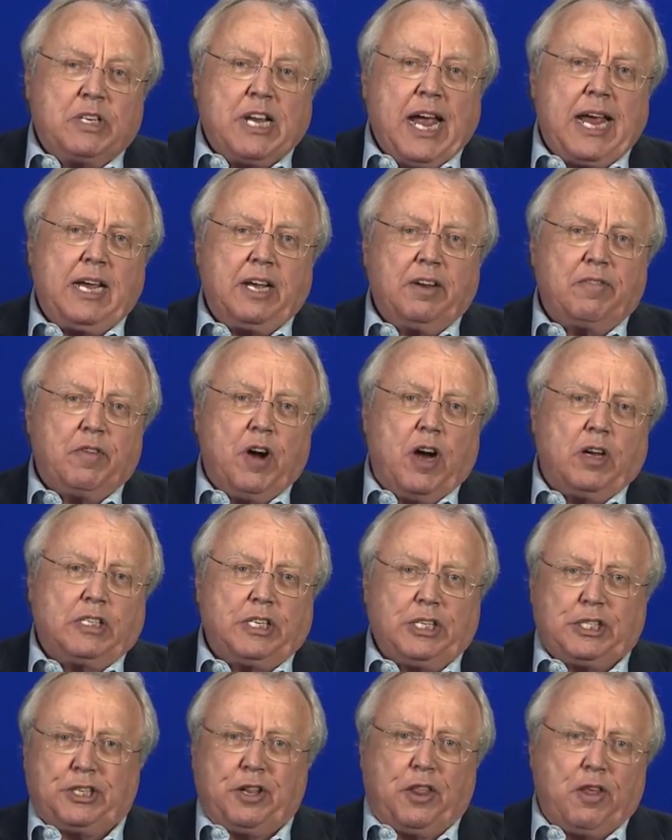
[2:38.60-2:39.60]
take
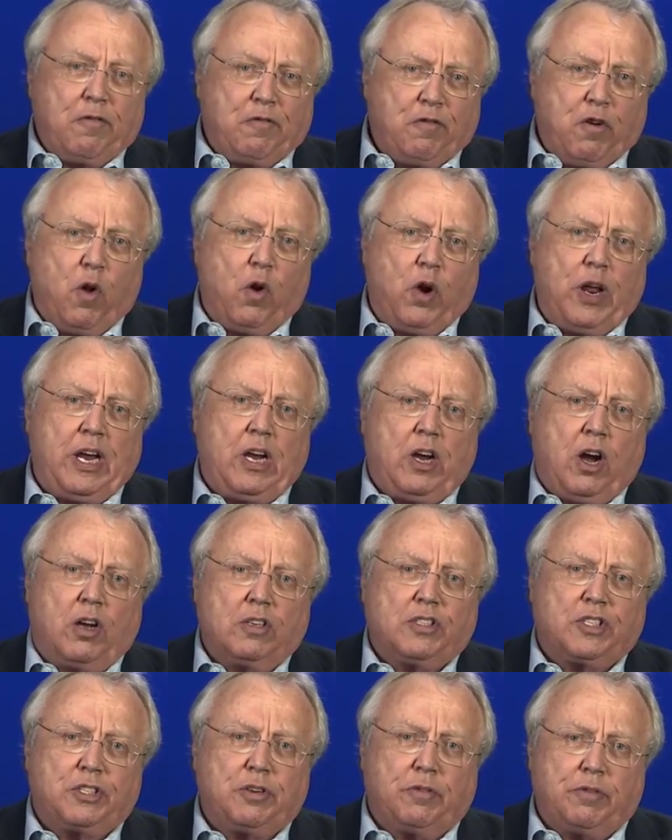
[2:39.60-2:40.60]
advantage of the falling
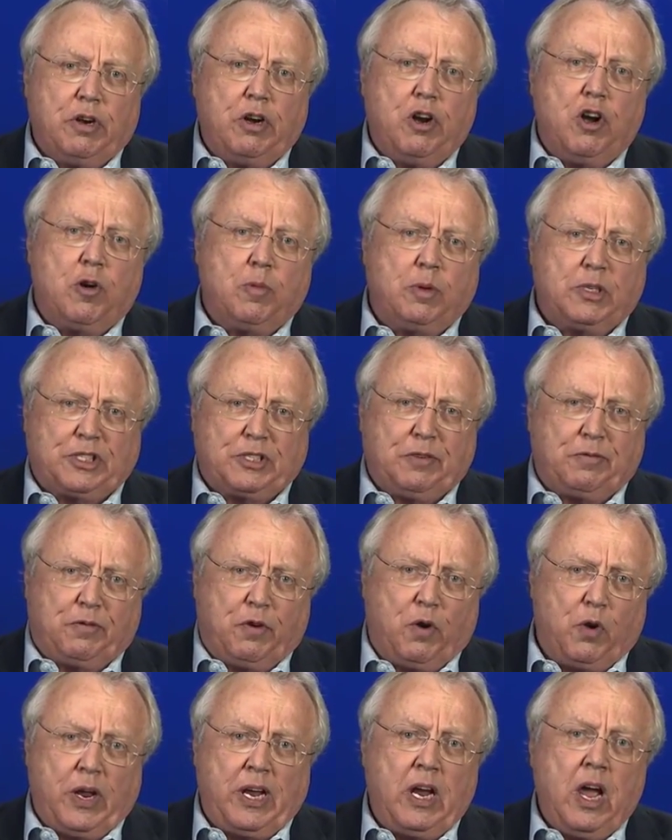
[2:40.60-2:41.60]
cost of renewables, the
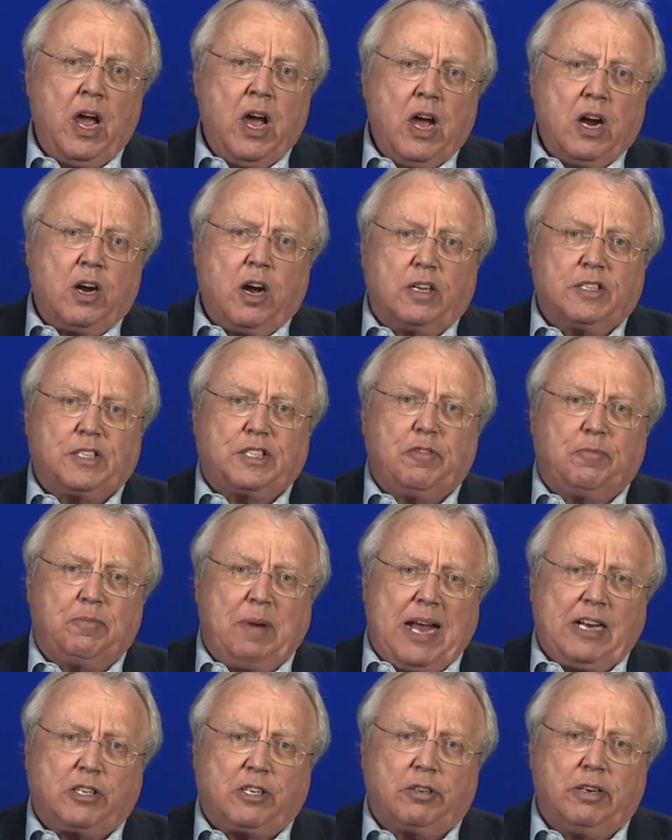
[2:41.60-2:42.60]
falling costs
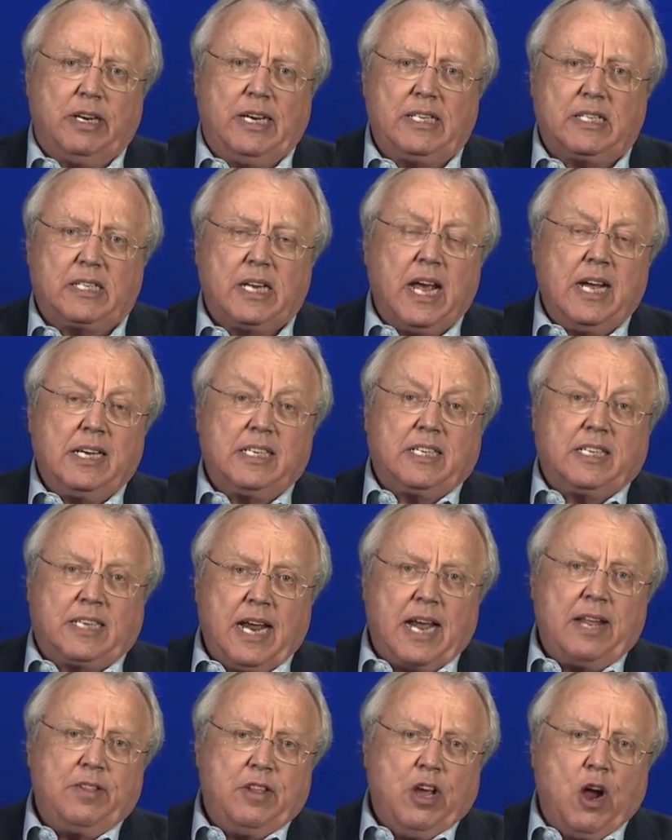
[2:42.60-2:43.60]
of batteries, to
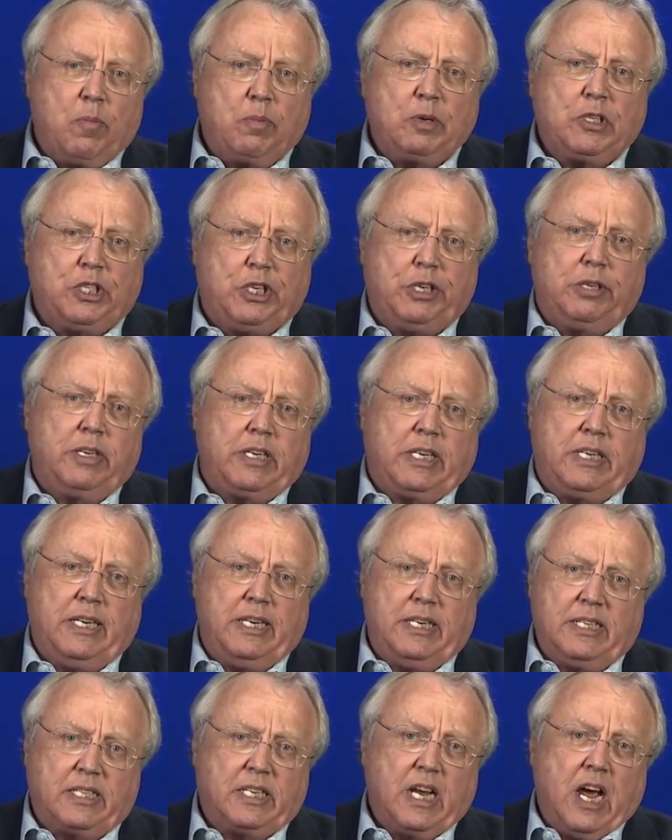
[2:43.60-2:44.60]
take the
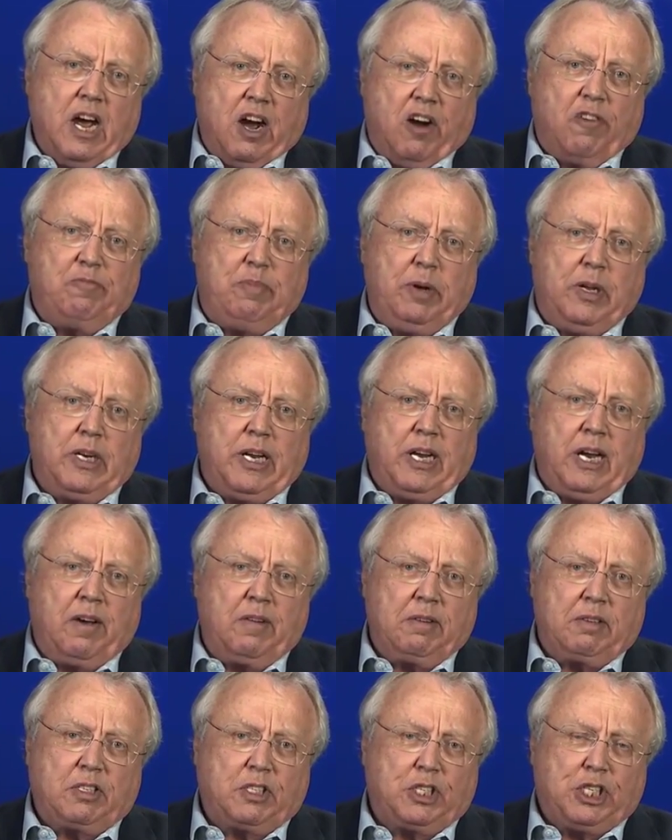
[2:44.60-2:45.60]
opportunities of building
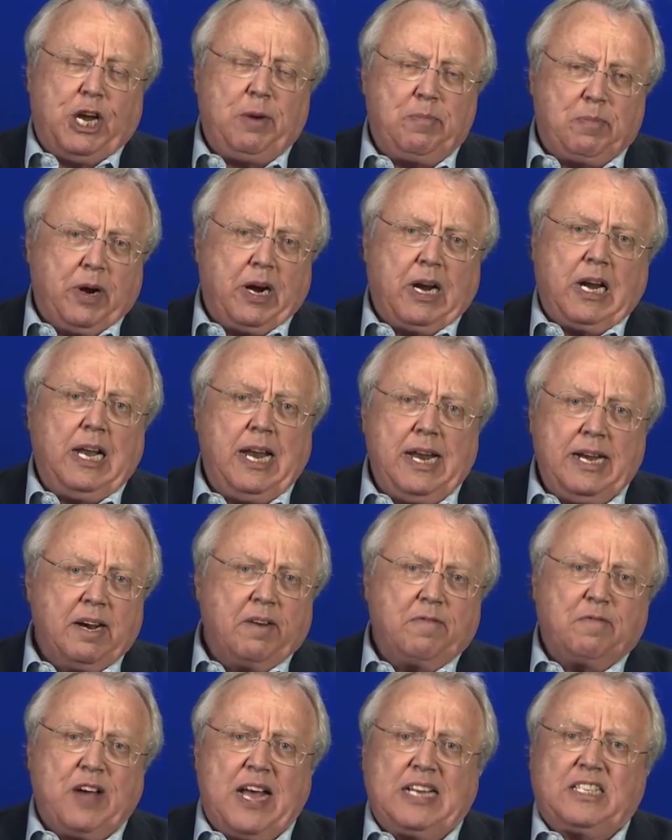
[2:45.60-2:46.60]
a cheaper,
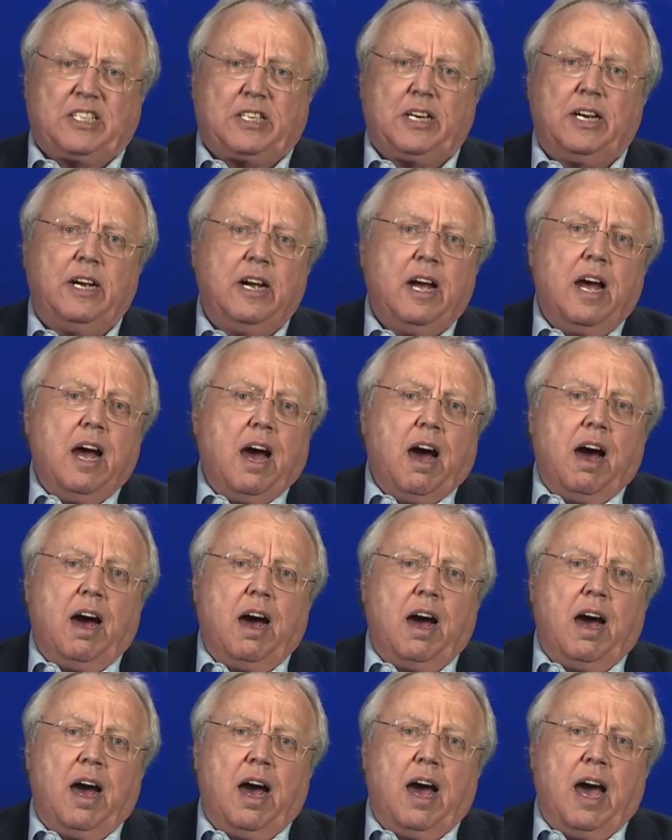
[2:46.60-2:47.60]
cleaner, faster
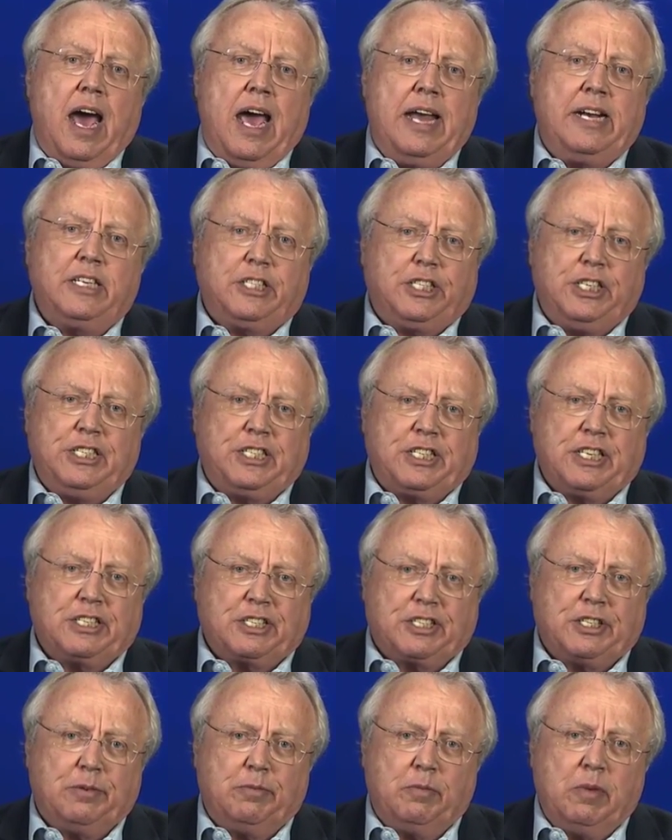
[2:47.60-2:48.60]
uh, energy
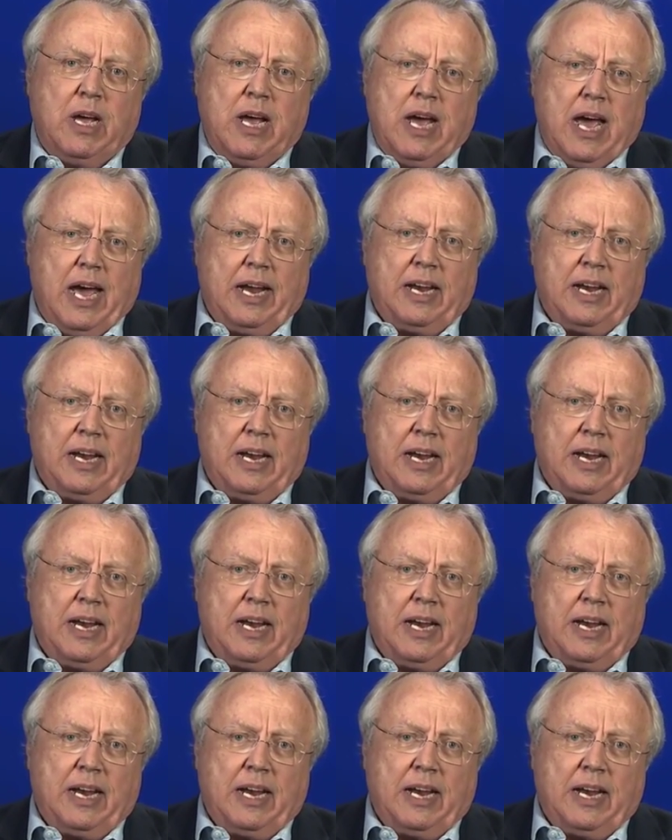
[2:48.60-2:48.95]
system.